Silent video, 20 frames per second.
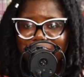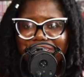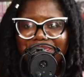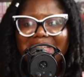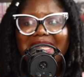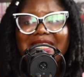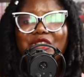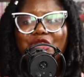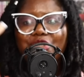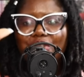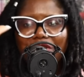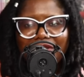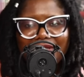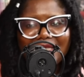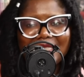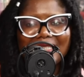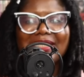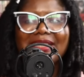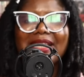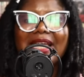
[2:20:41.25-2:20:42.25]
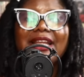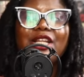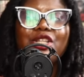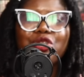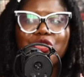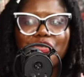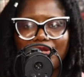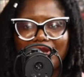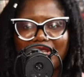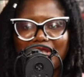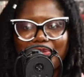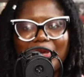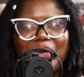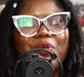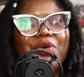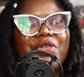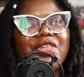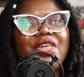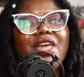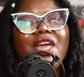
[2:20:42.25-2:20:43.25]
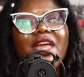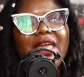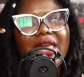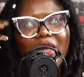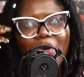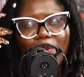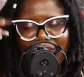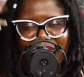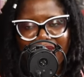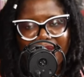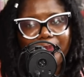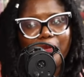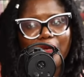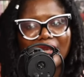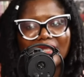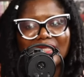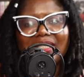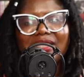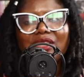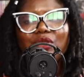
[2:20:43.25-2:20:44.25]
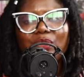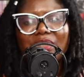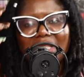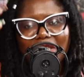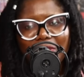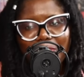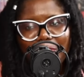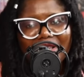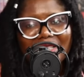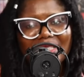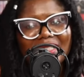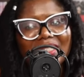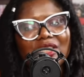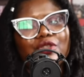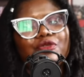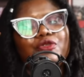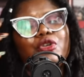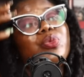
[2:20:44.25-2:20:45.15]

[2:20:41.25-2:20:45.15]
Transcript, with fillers: that the son decided to grace me with with the presence, with his presence, for